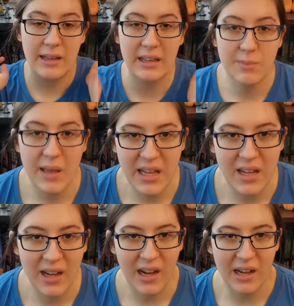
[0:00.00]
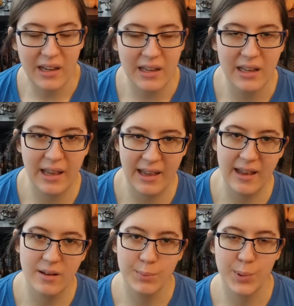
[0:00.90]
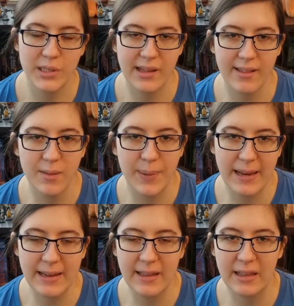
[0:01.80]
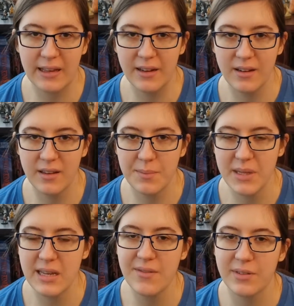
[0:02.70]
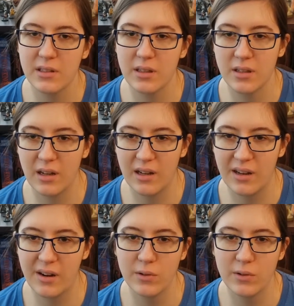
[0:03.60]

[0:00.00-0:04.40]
In May, I am participating in the Medieval-A-Thon,